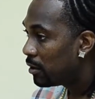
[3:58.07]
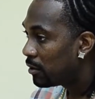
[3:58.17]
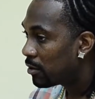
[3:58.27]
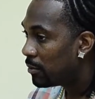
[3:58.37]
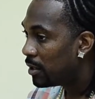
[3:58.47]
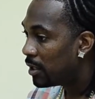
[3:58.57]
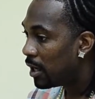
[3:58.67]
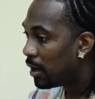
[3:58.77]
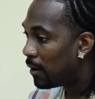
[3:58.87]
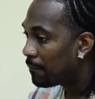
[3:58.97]
to be
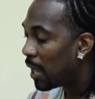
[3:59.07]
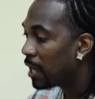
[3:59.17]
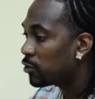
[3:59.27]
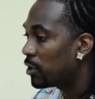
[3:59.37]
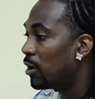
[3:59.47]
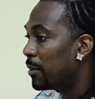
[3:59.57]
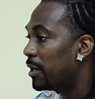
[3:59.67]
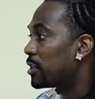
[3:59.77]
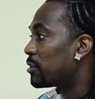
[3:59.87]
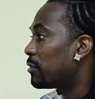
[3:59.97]
had 3
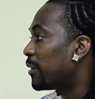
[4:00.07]
nominations for